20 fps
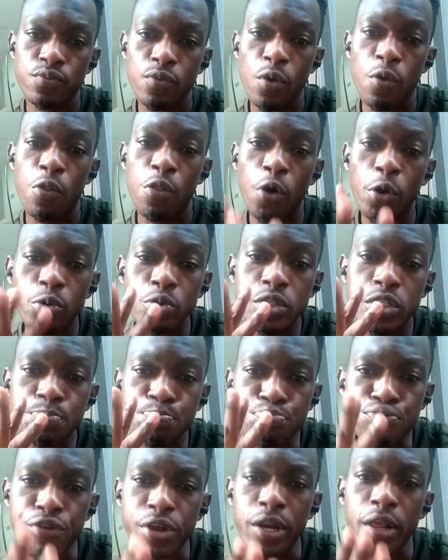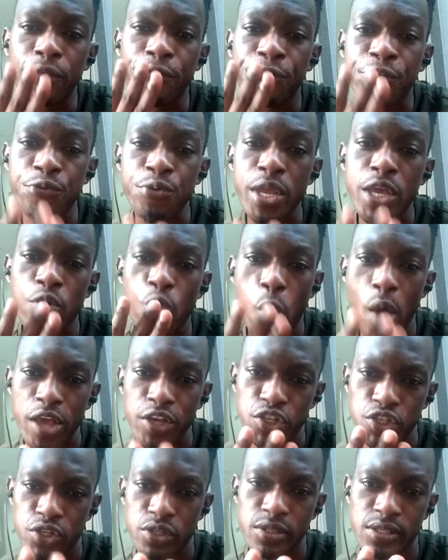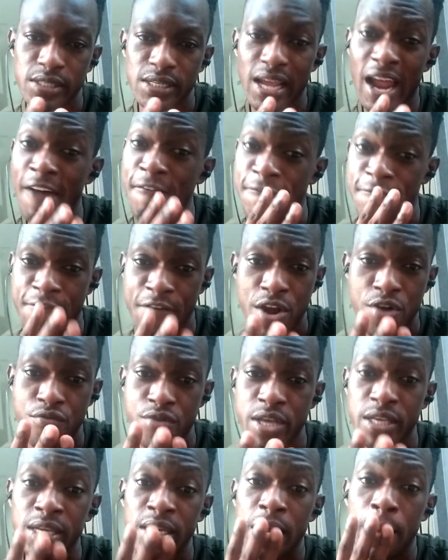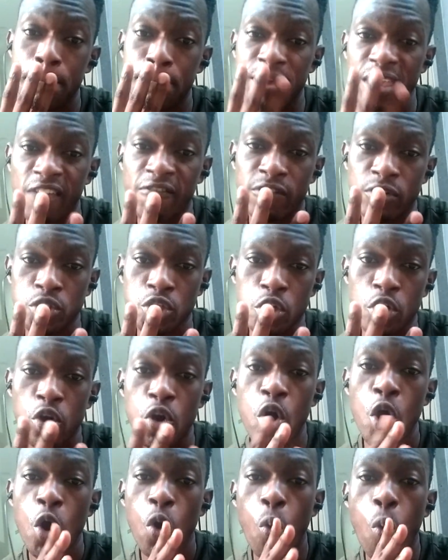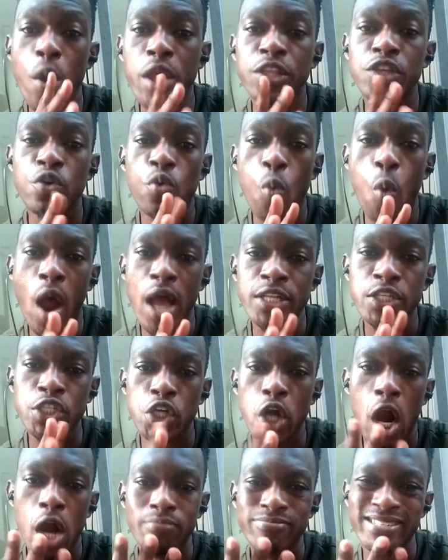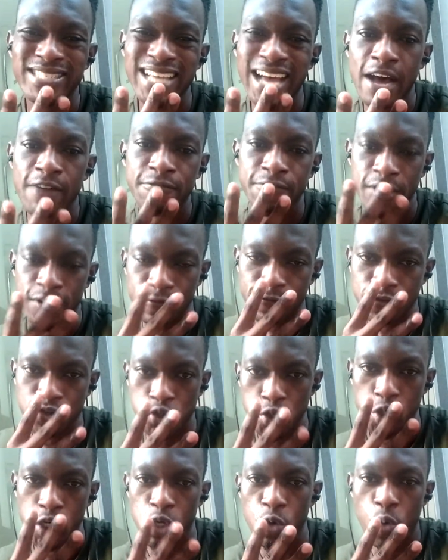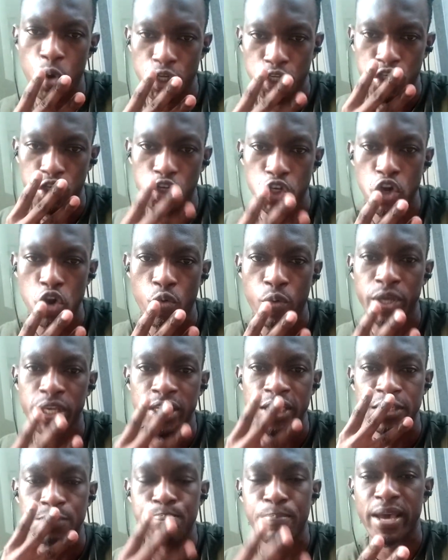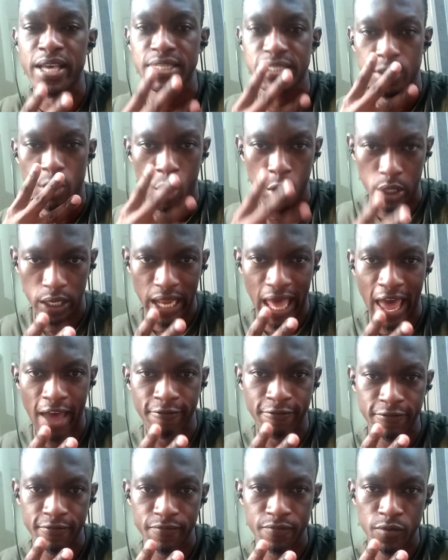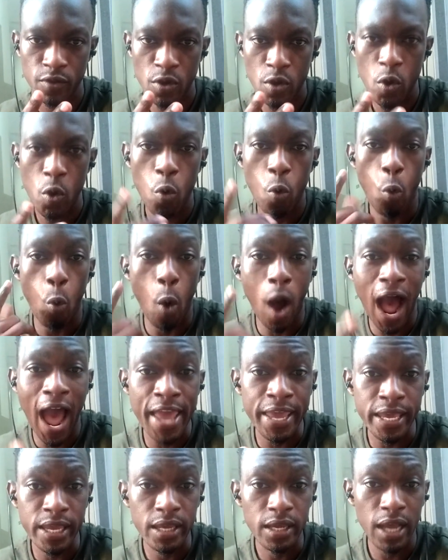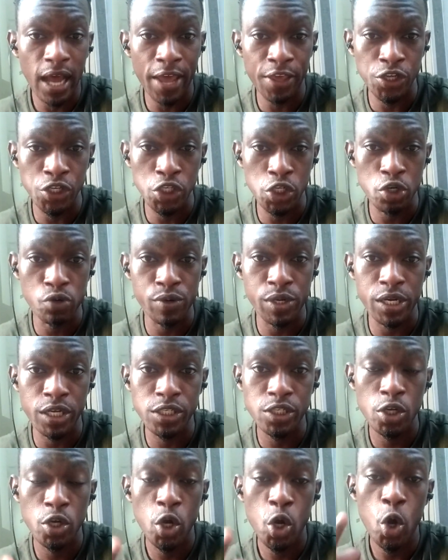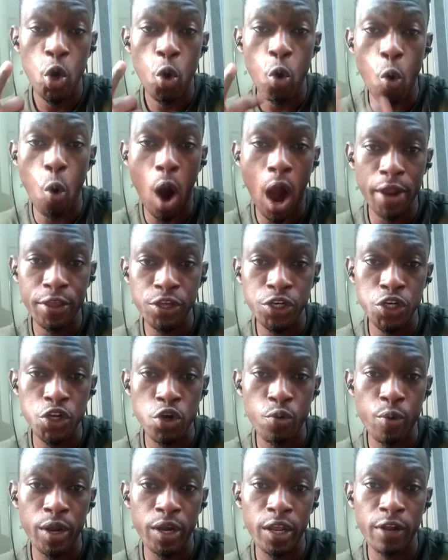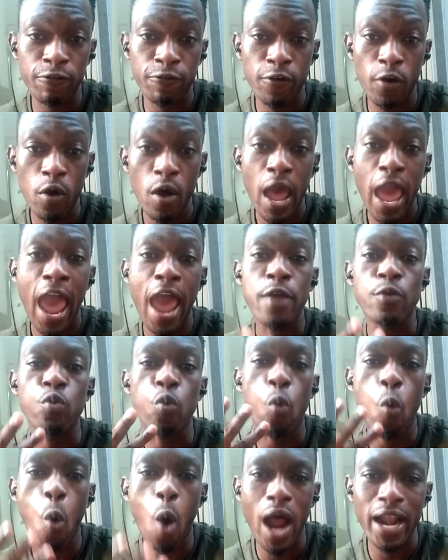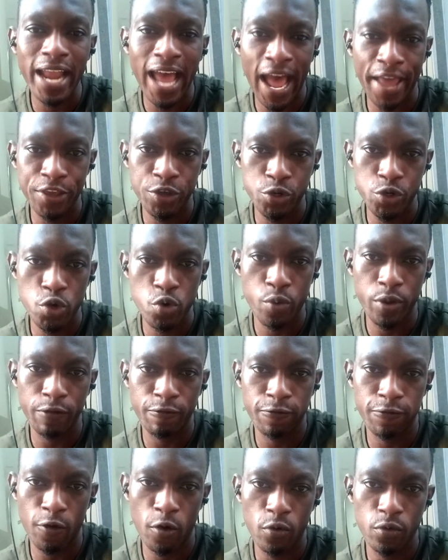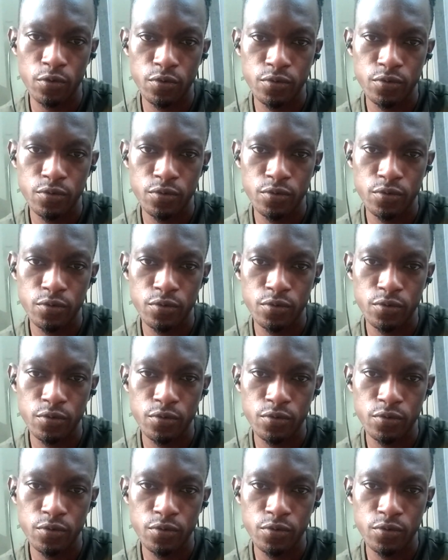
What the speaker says: Those pretty 3 questions are very pivotal when you want to observe if truly what you're doing is based on love. Why are you doing it? Who are you doing it for? And what are you doing for?